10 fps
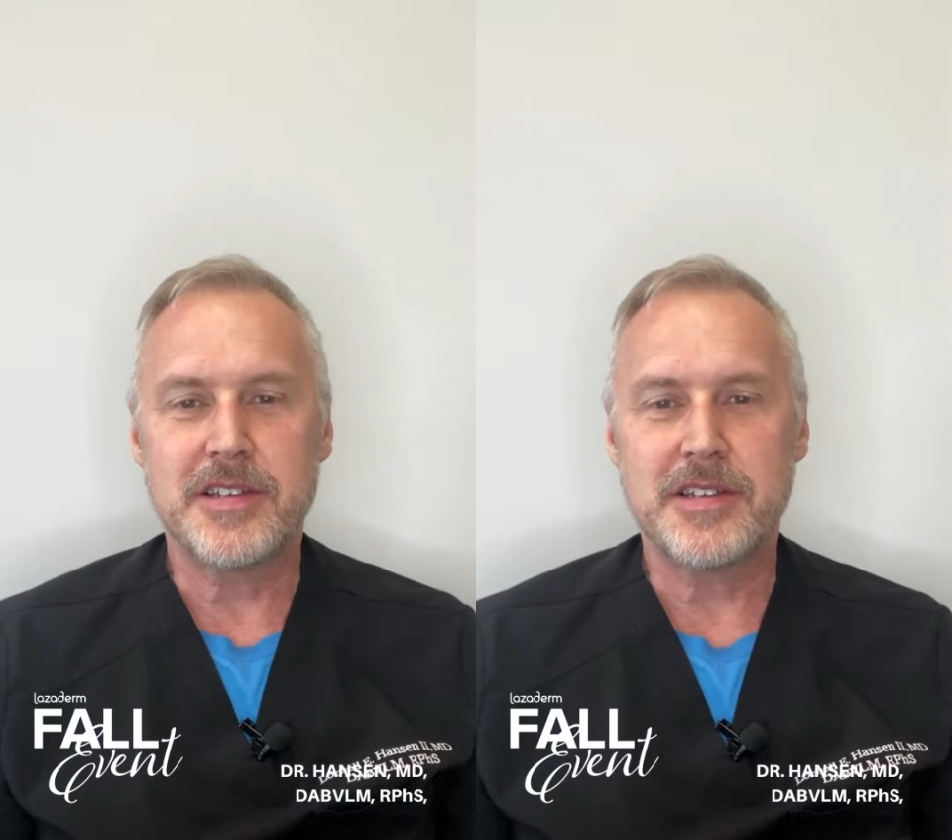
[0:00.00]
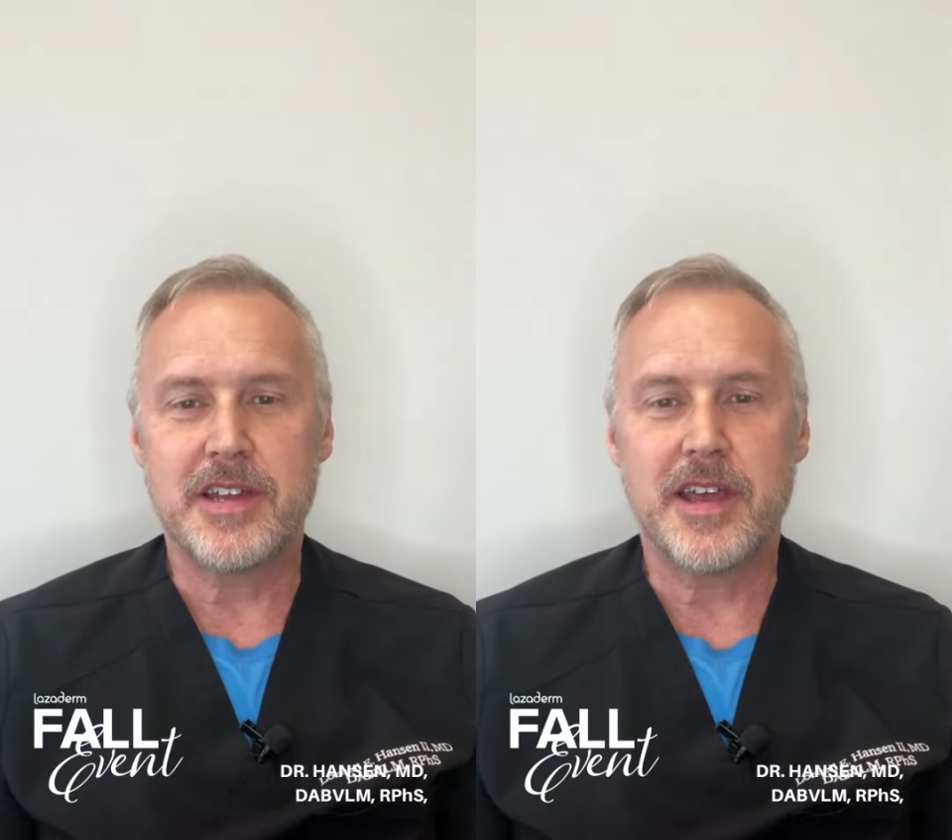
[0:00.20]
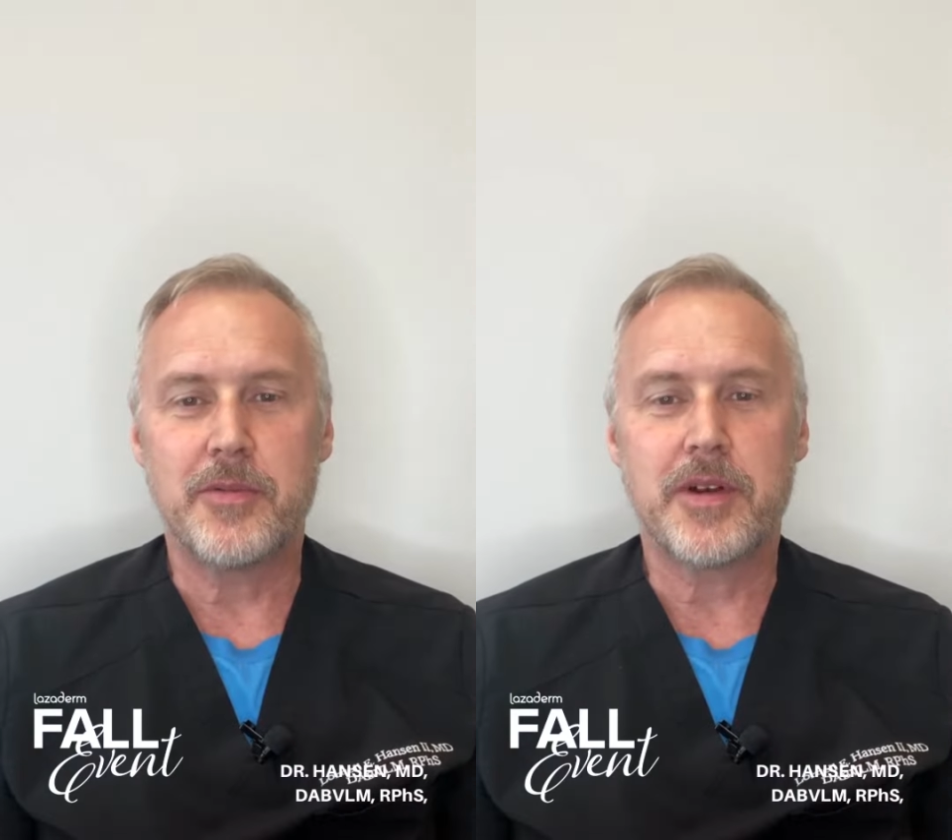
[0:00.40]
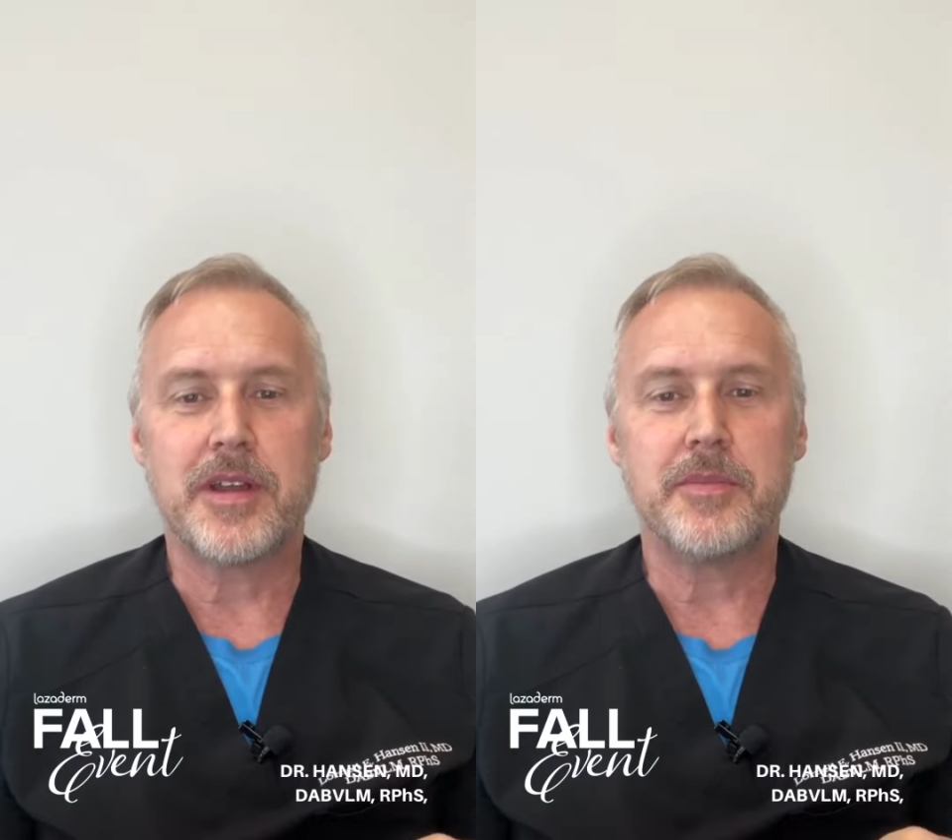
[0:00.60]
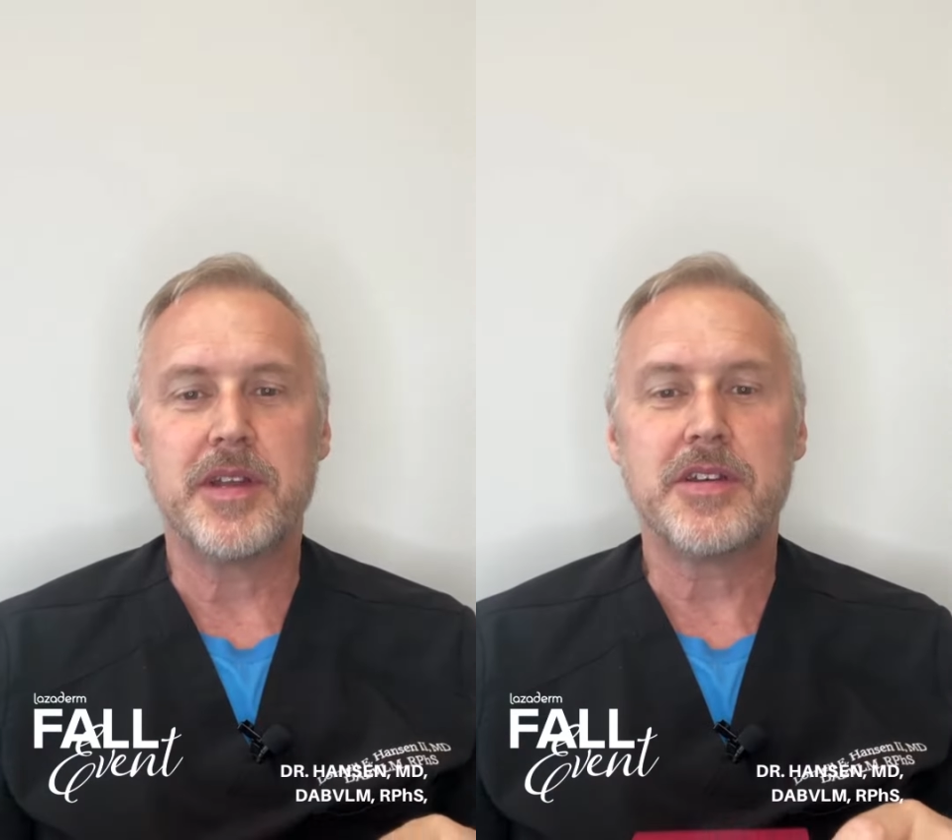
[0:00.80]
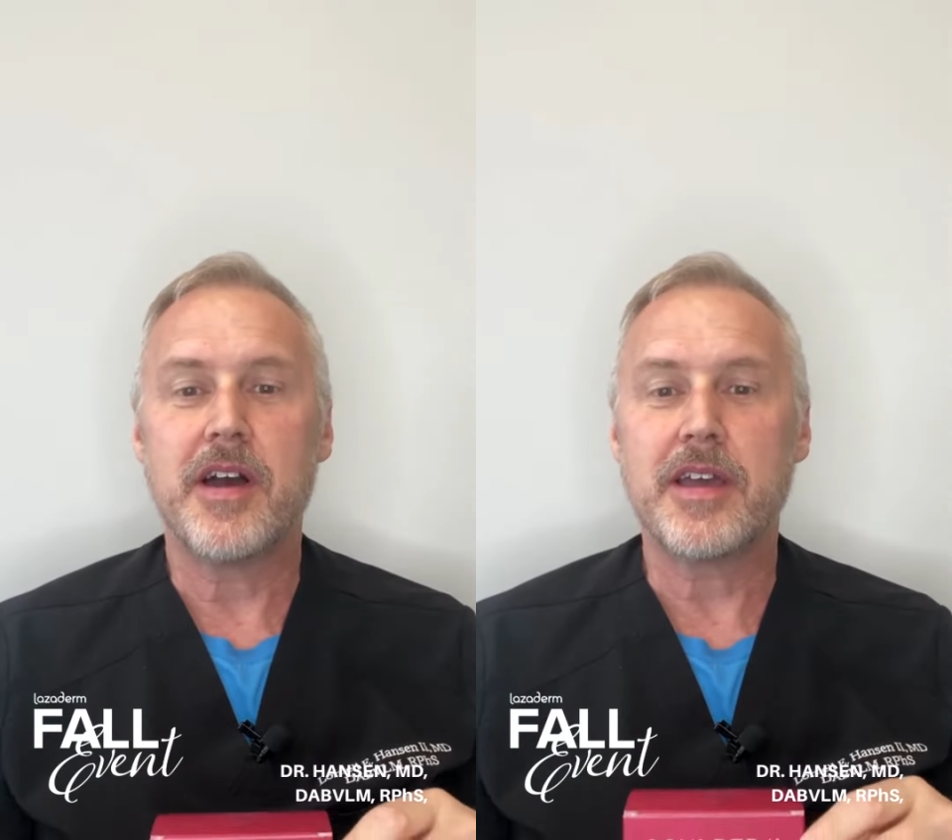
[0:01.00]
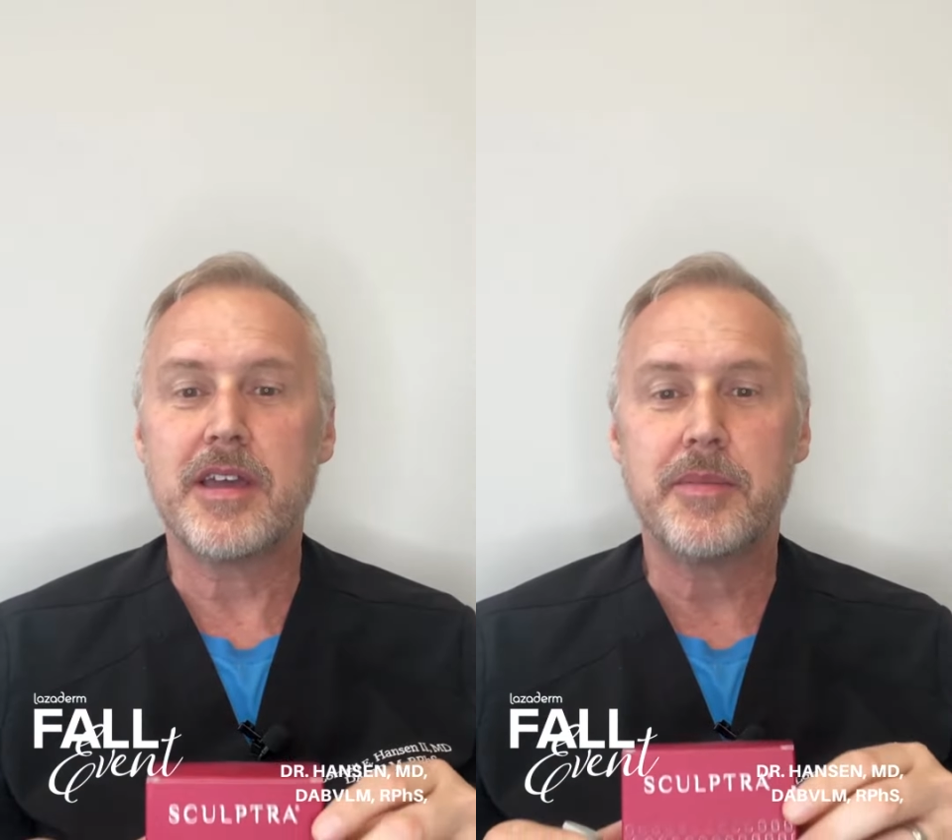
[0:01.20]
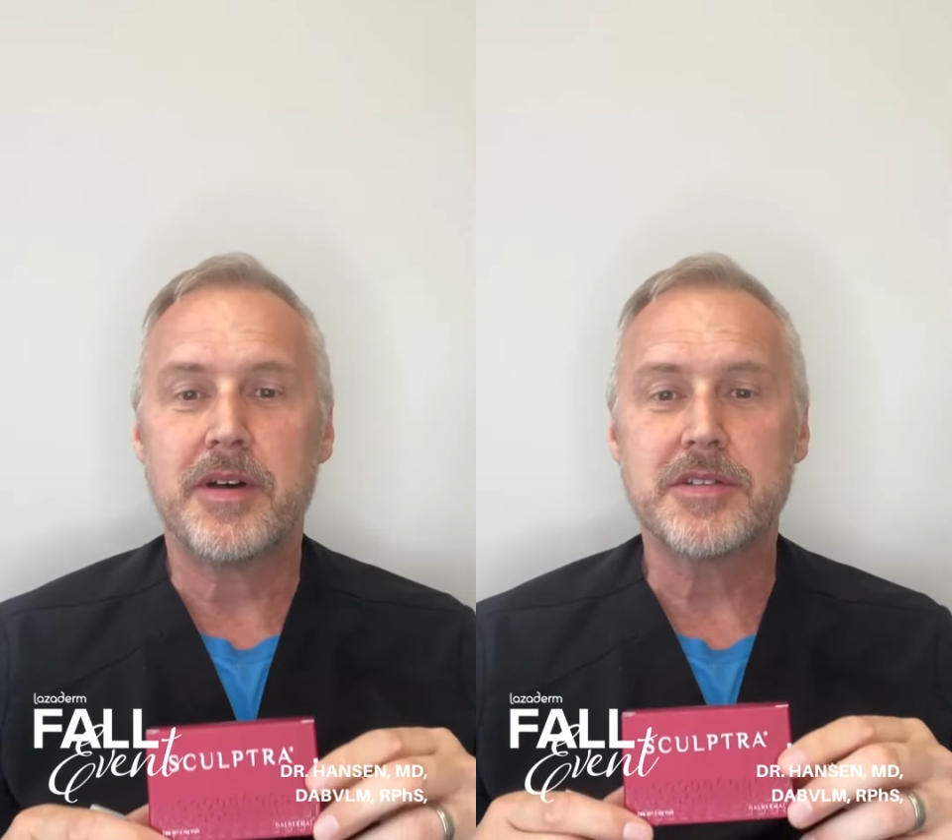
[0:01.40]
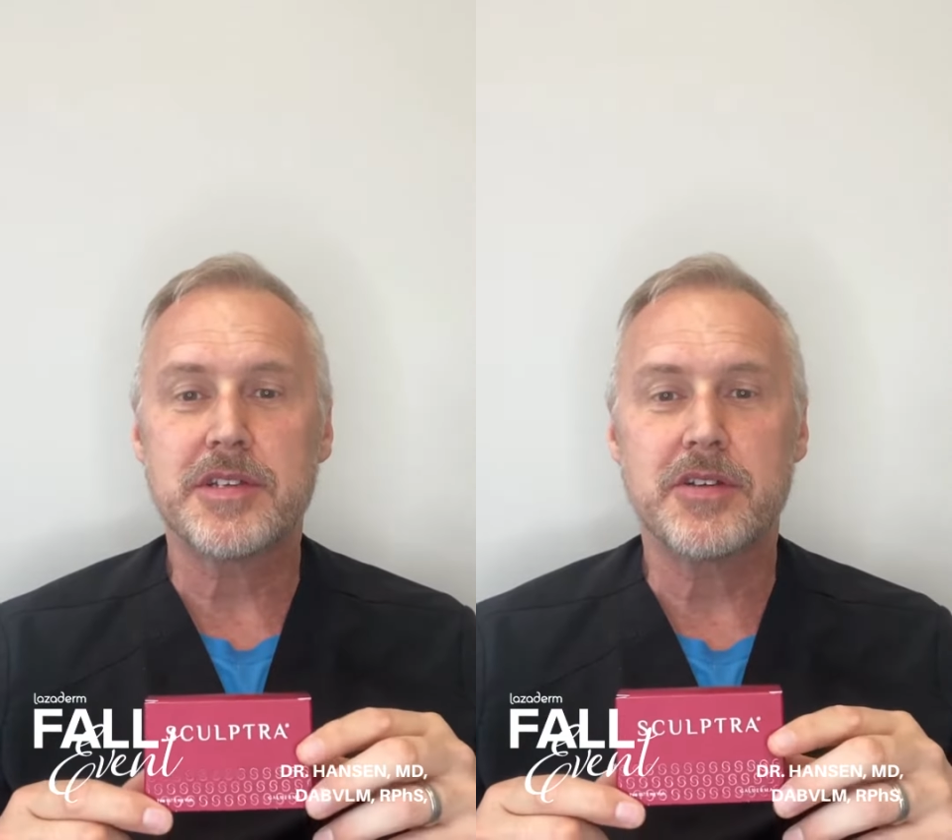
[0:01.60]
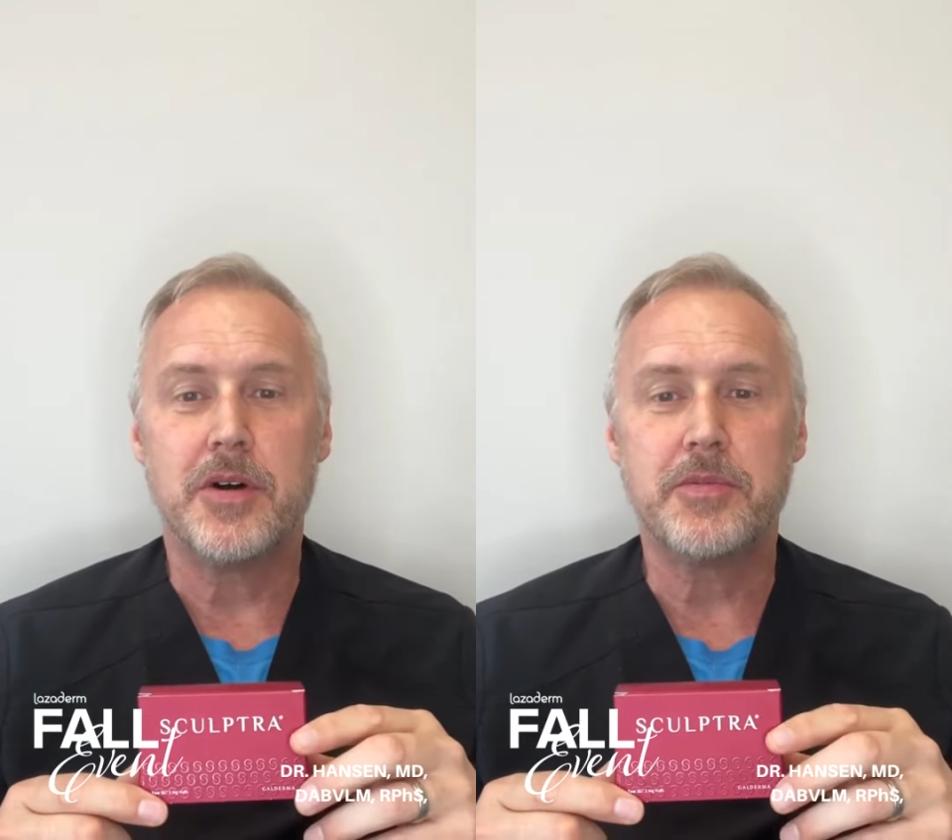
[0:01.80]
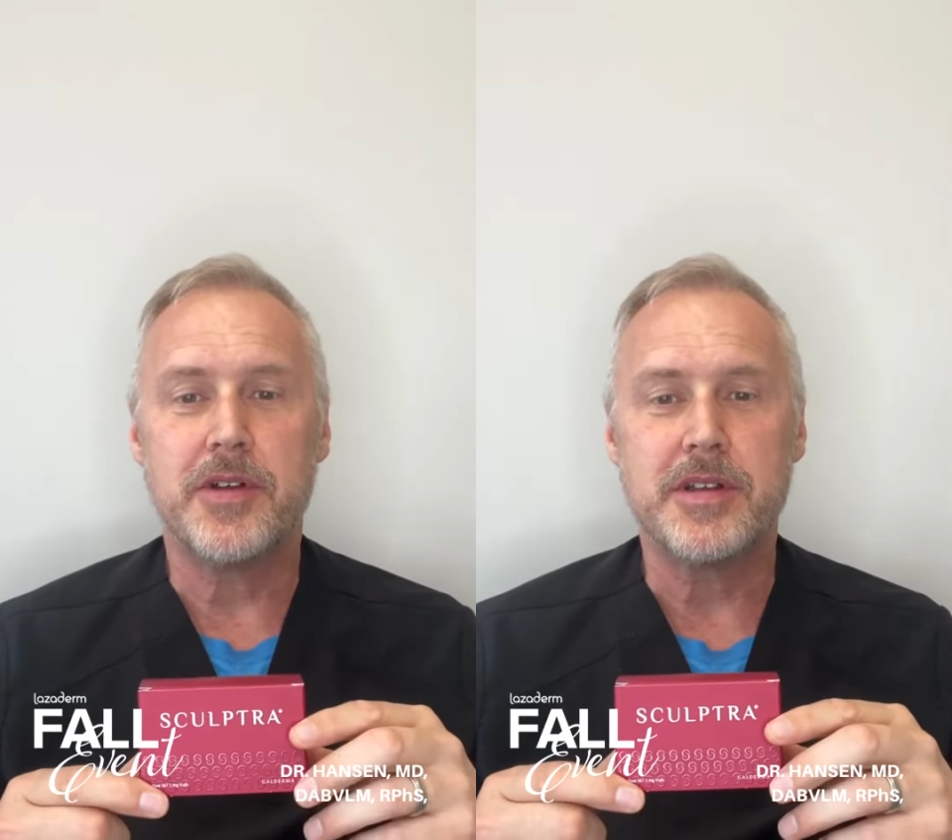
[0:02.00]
Today we're going to be talking about Sculptra.